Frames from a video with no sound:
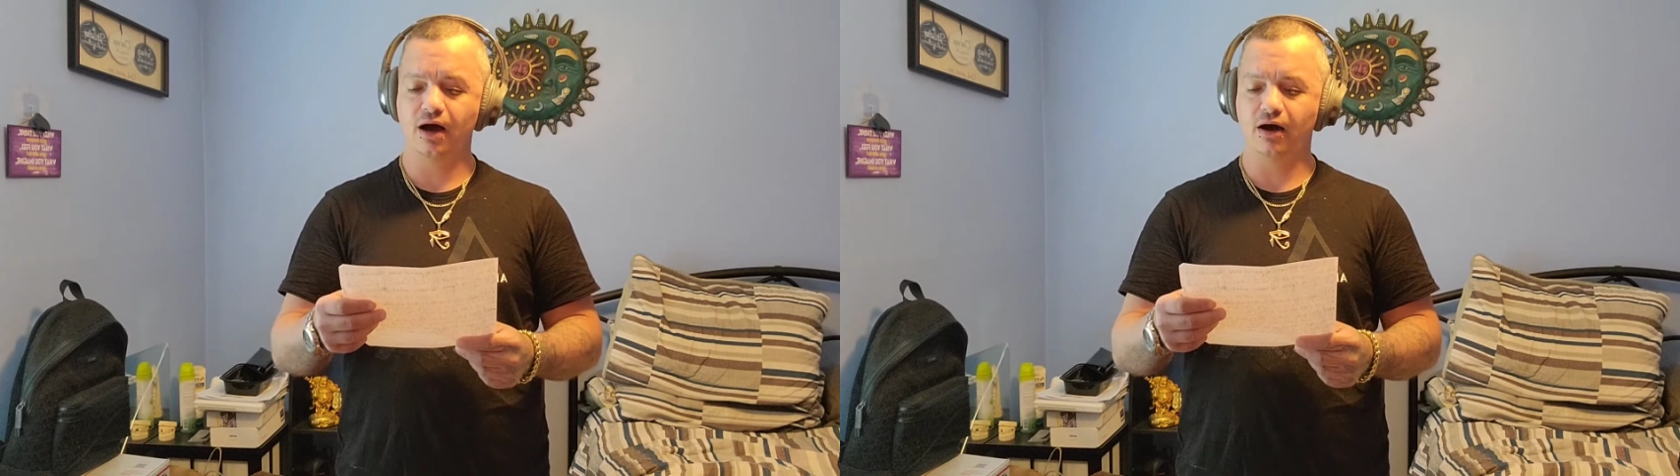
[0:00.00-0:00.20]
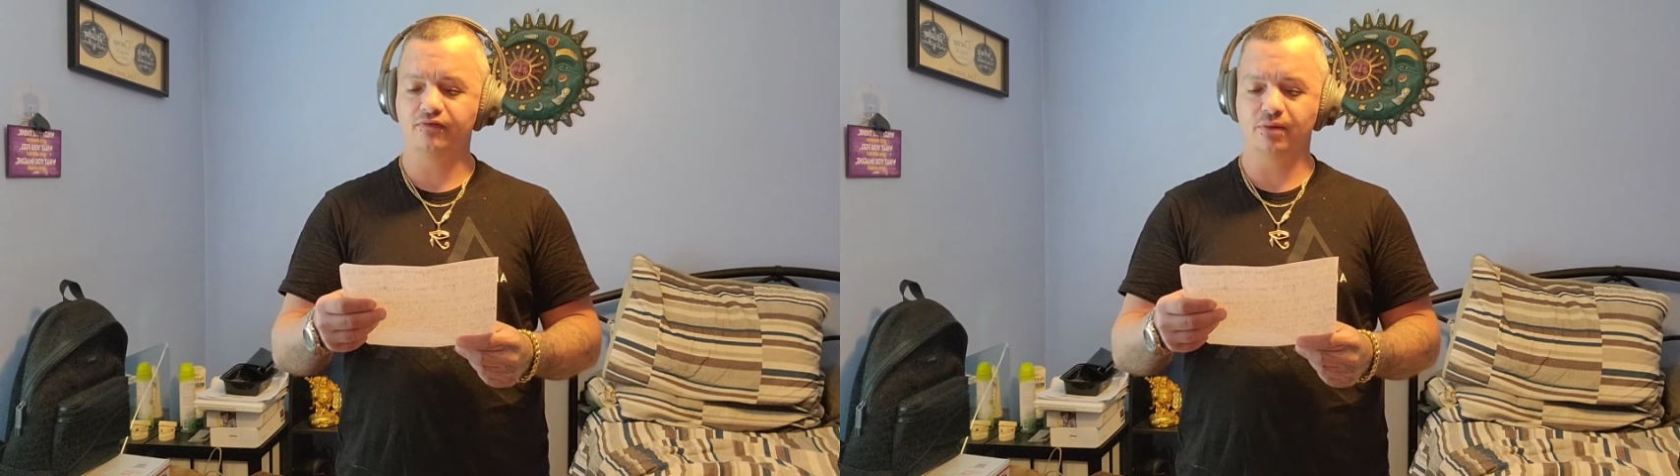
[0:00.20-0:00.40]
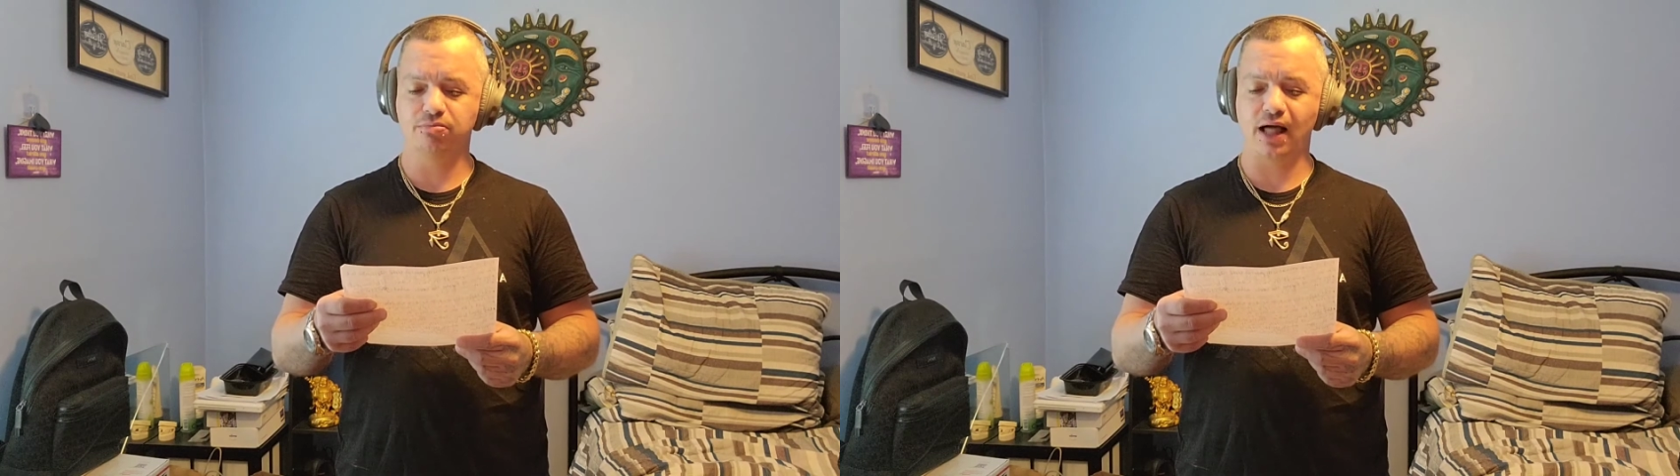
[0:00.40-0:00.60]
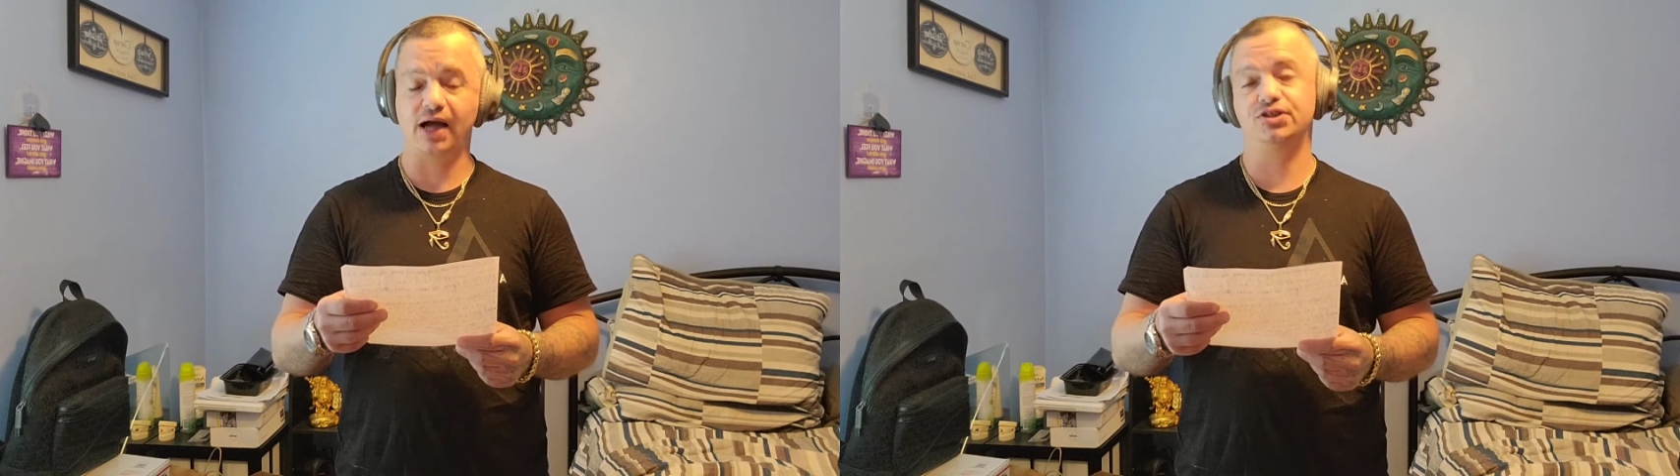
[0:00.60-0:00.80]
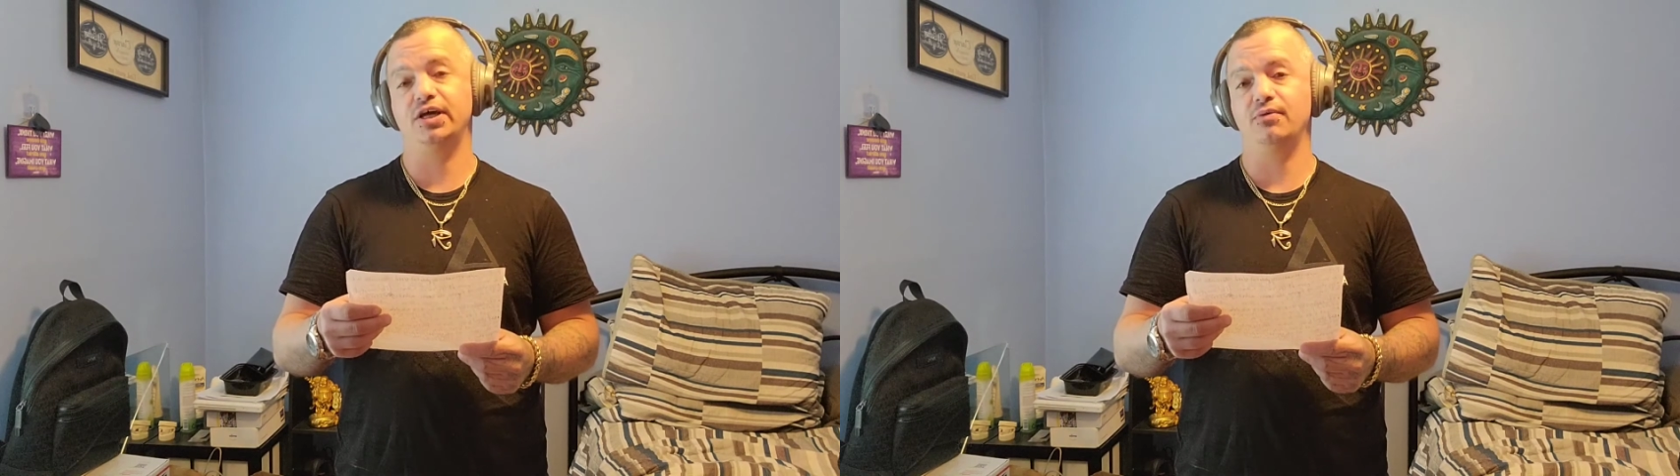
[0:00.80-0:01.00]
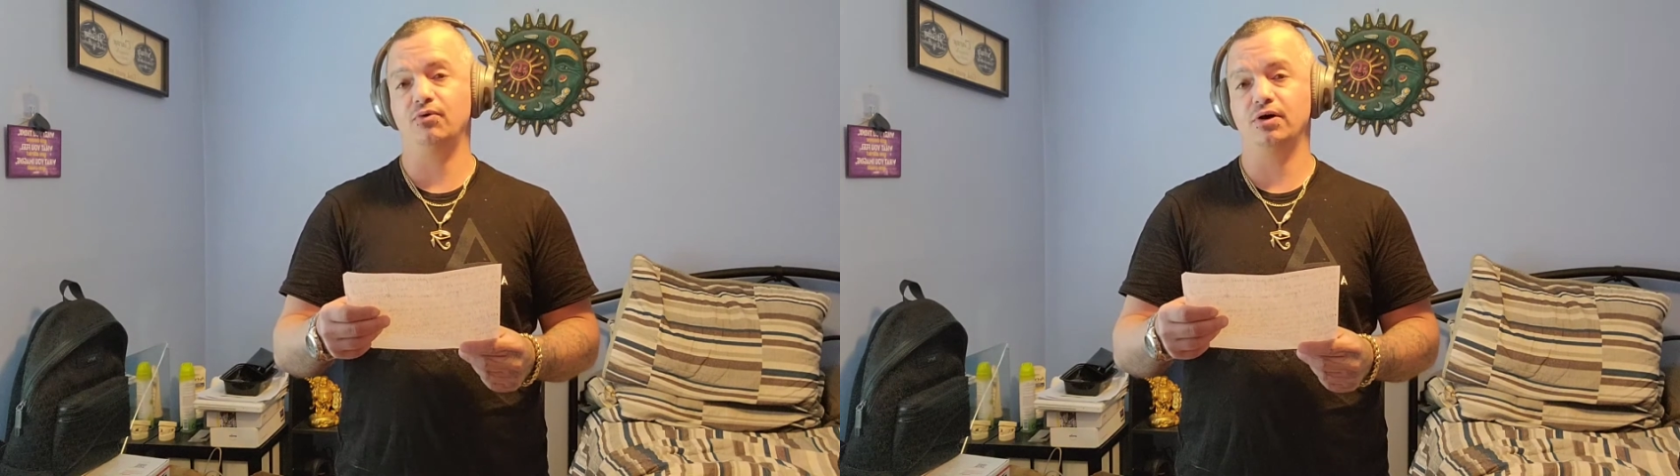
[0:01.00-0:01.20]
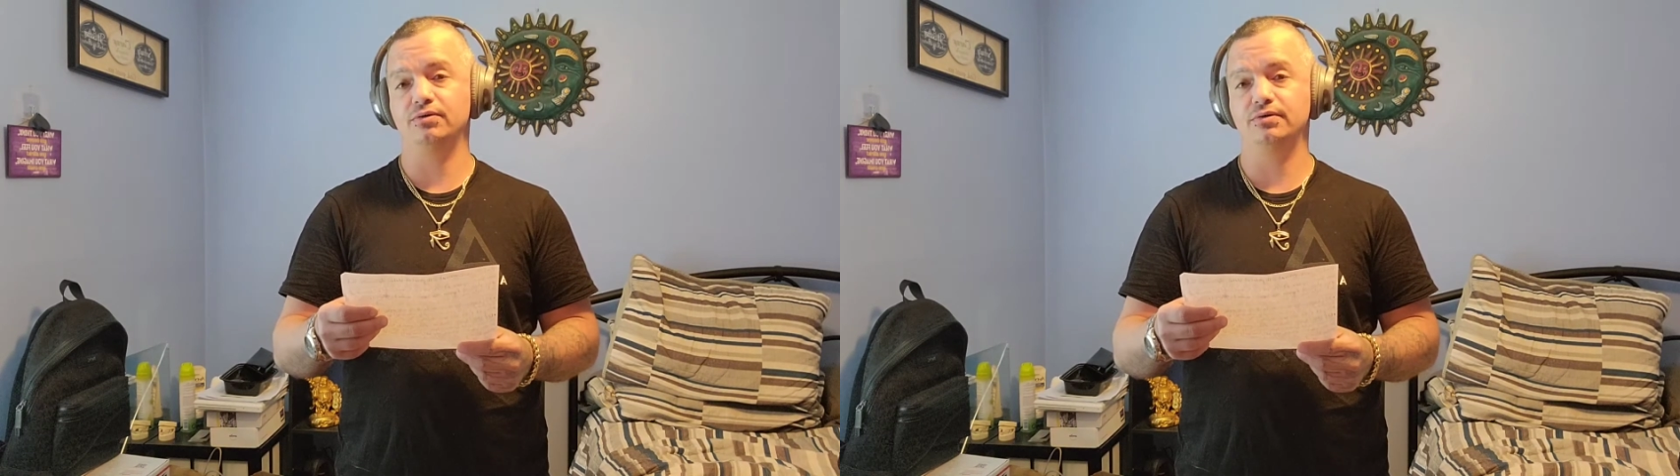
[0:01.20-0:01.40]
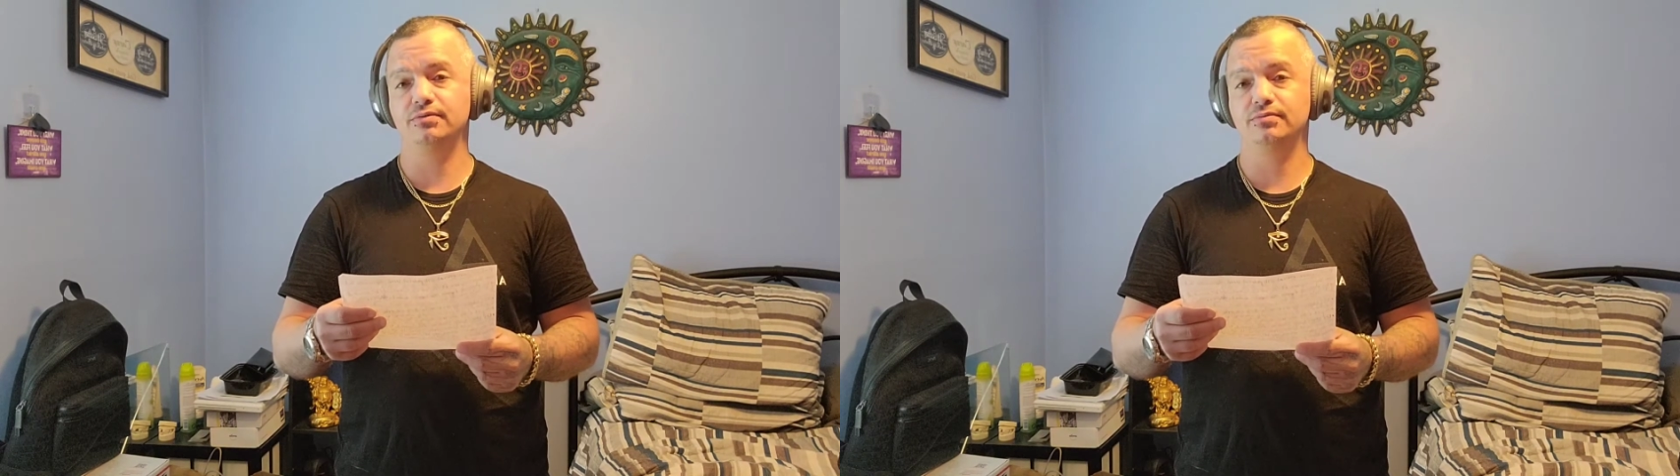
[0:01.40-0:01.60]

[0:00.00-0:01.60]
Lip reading: of the blockchain world.